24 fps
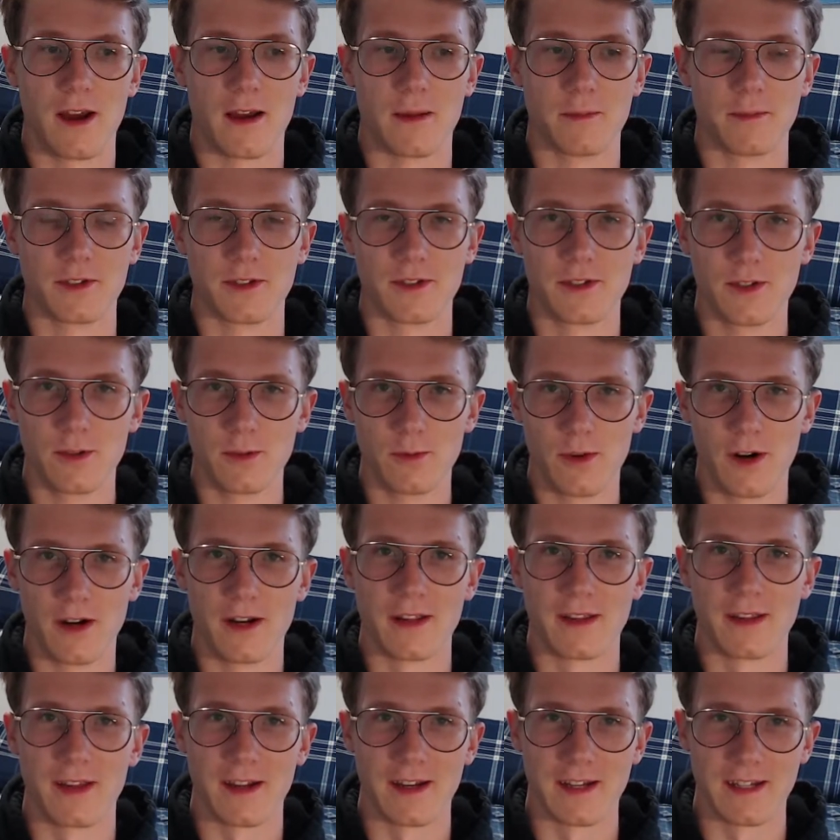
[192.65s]
I'm still
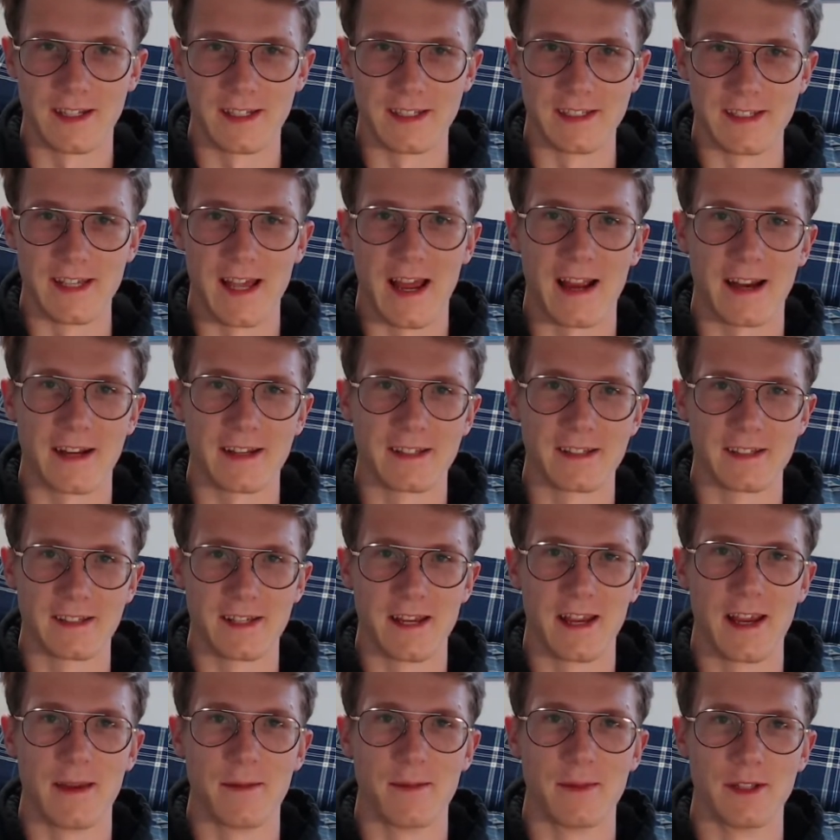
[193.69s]
running that exact
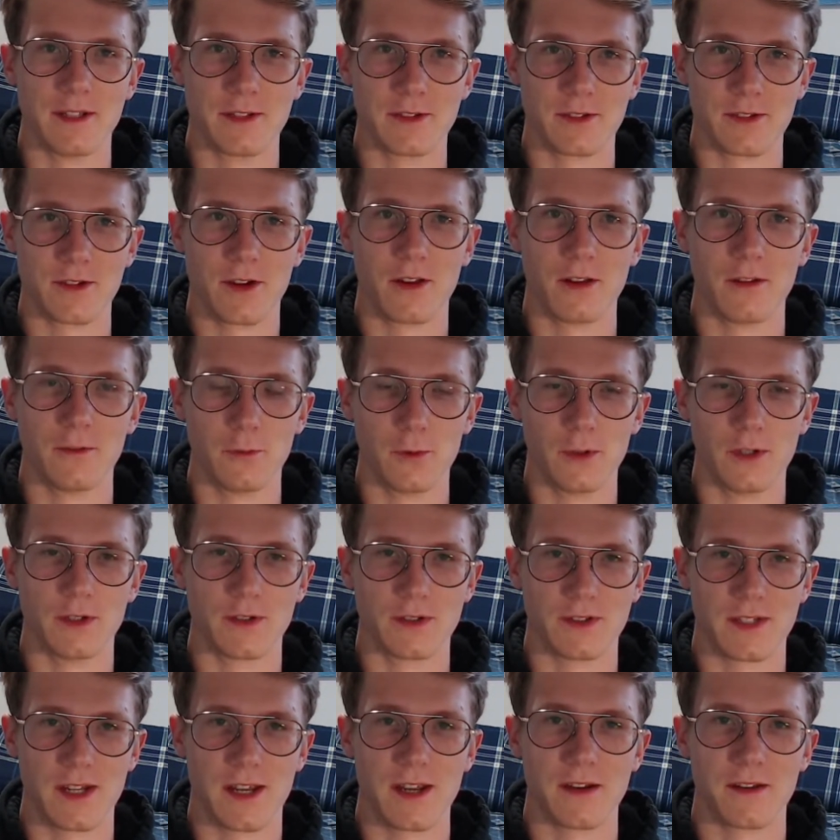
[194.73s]
same install of
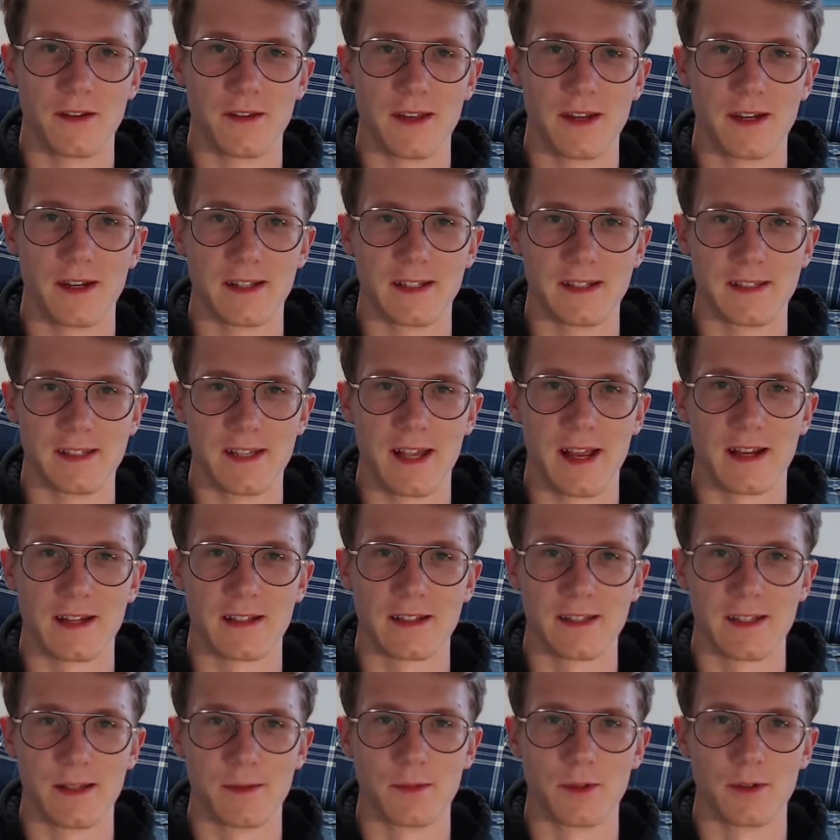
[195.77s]
Windows 10 on that exact
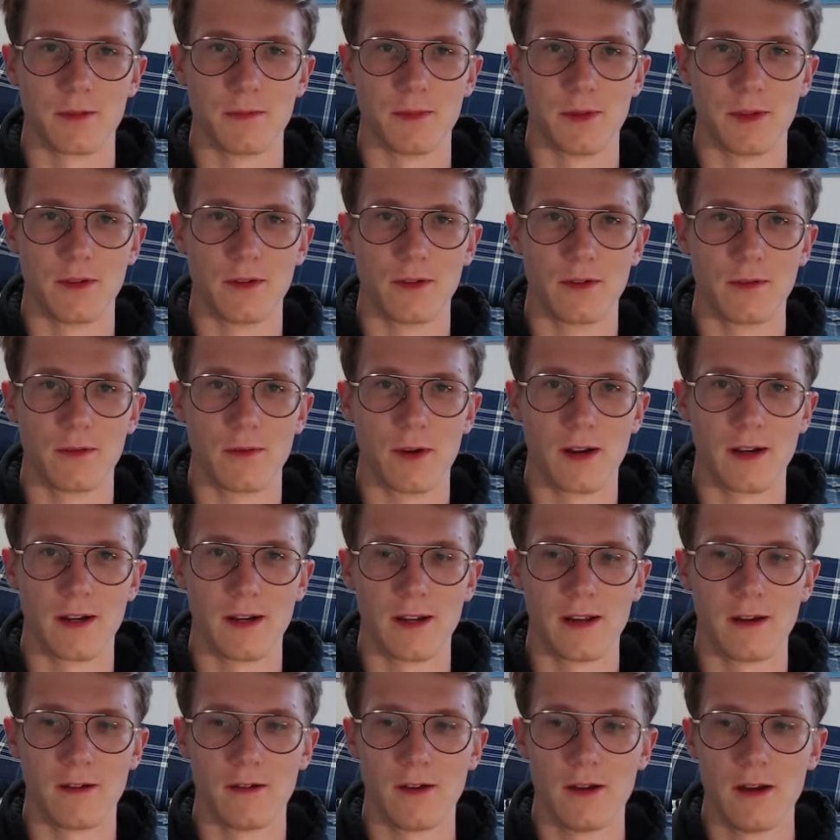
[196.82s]
same computer right
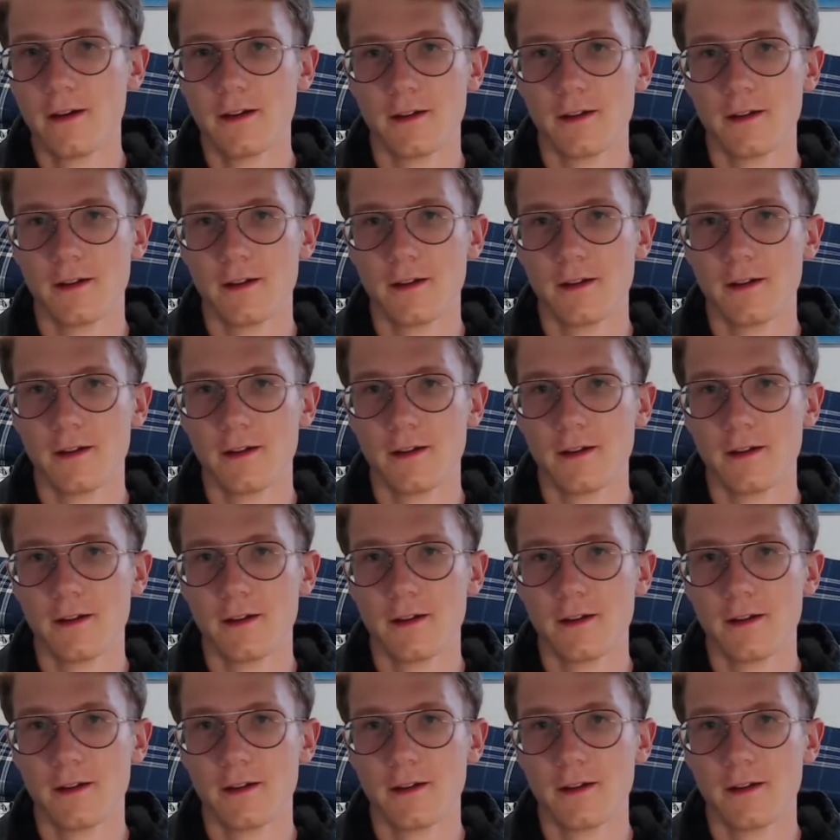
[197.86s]
now.